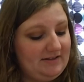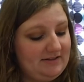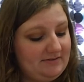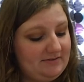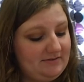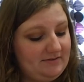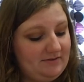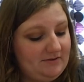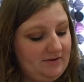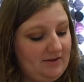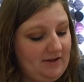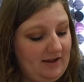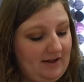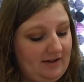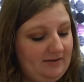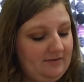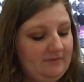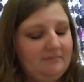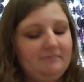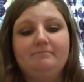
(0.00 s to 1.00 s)
okay?
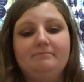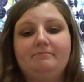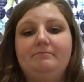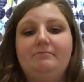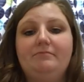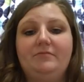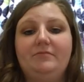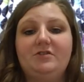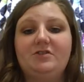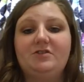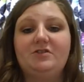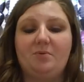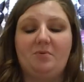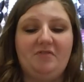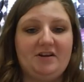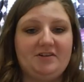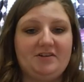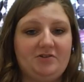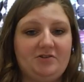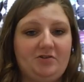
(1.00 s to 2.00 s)
So reflect
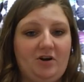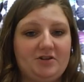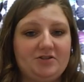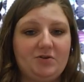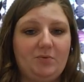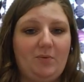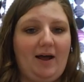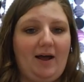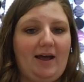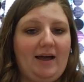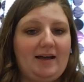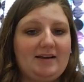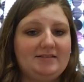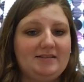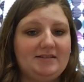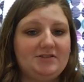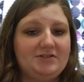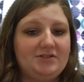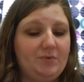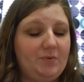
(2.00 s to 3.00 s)
across the y-axis. So
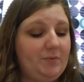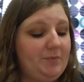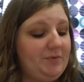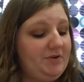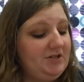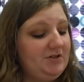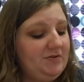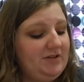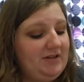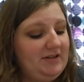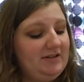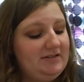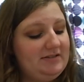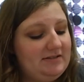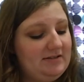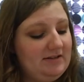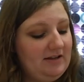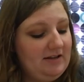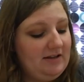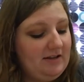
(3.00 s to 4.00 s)
when we do this,
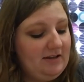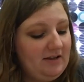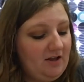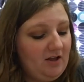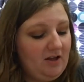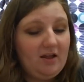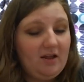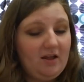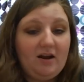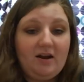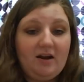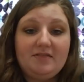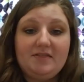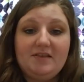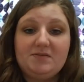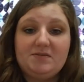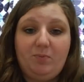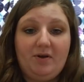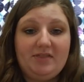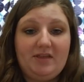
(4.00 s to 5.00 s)
this point that
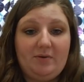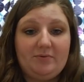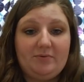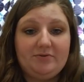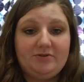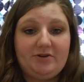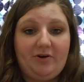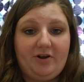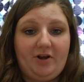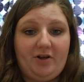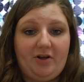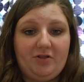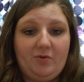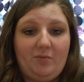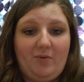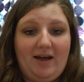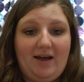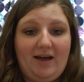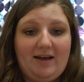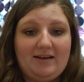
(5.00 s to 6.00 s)
was already on the
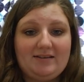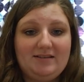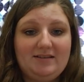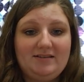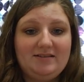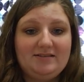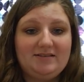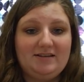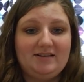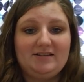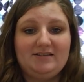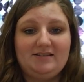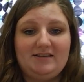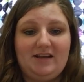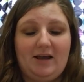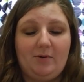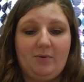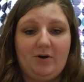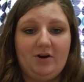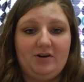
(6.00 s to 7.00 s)
y-axis is going to stay where it
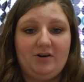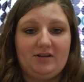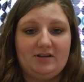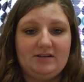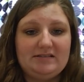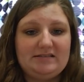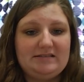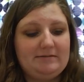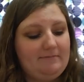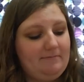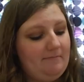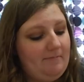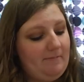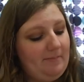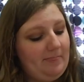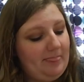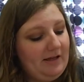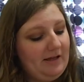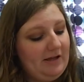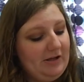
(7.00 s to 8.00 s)
is.
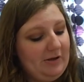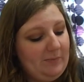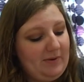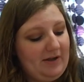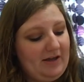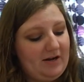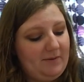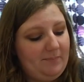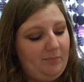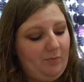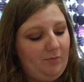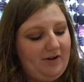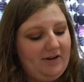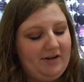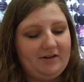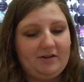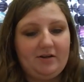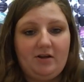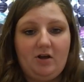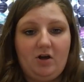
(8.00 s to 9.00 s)
We had a point
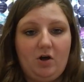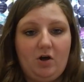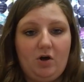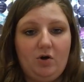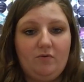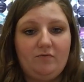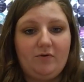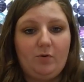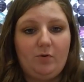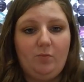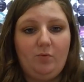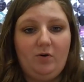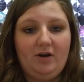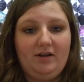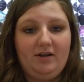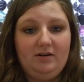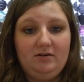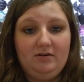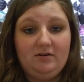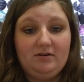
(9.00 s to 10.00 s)
over 1
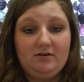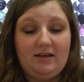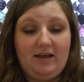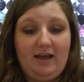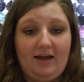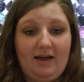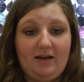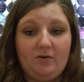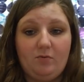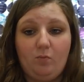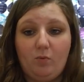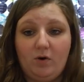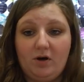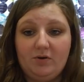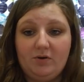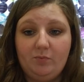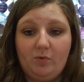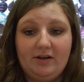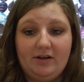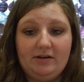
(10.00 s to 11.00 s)
at 1,
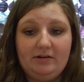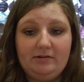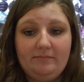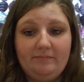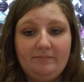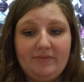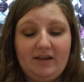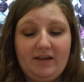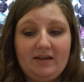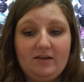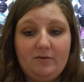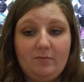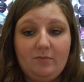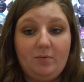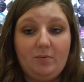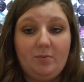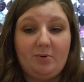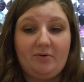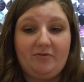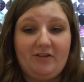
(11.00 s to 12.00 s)
1. When we
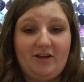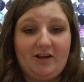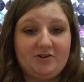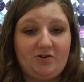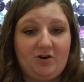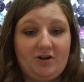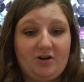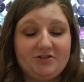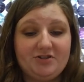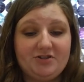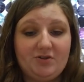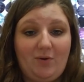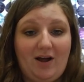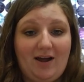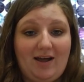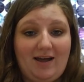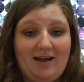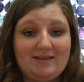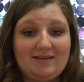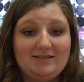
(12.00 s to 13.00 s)
reflect across the
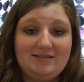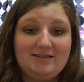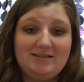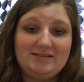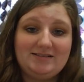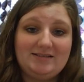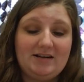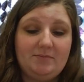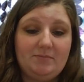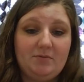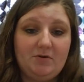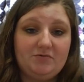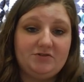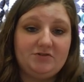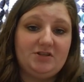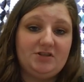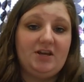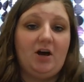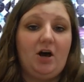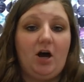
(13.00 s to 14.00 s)
y-axis, it's going to move to the
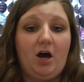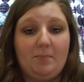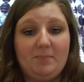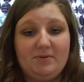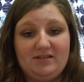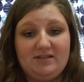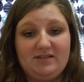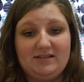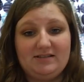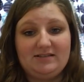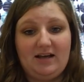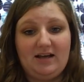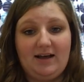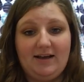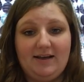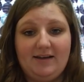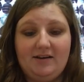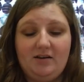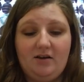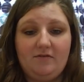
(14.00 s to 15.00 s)
opposite side of
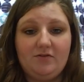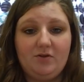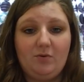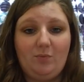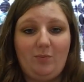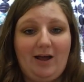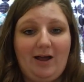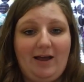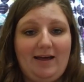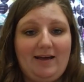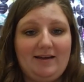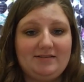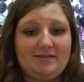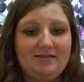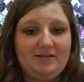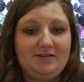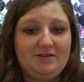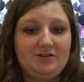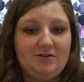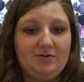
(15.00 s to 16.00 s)
the y-axis, so
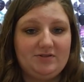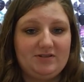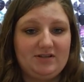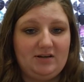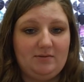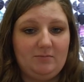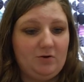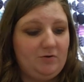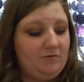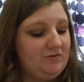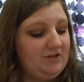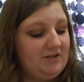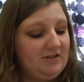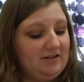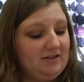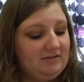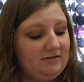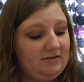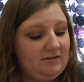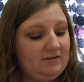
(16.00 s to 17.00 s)
it's going to move to the
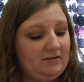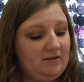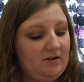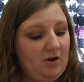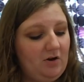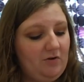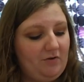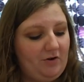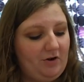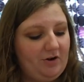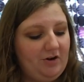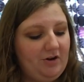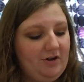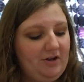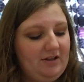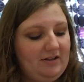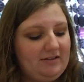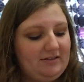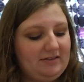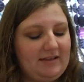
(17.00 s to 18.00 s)
over
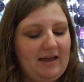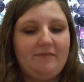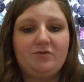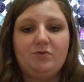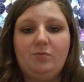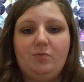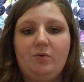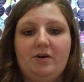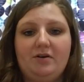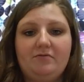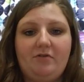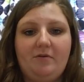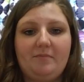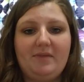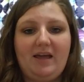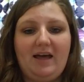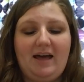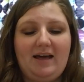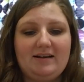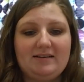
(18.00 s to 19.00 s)
left 1 from the
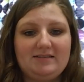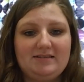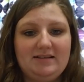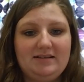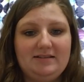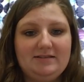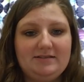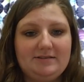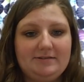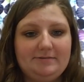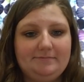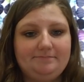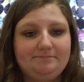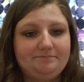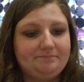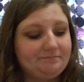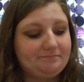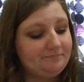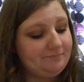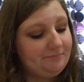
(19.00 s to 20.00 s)
axis.
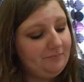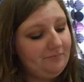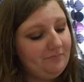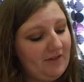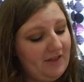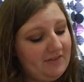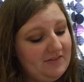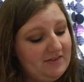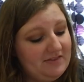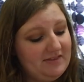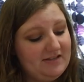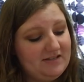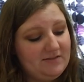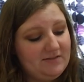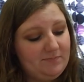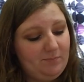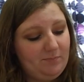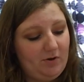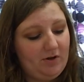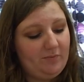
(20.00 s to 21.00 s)
And this point was
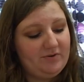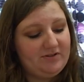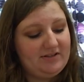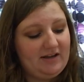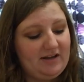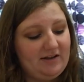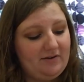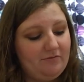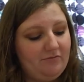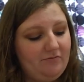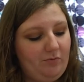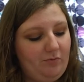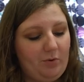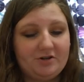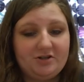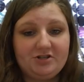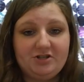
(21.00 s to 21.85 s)
at 4, 2.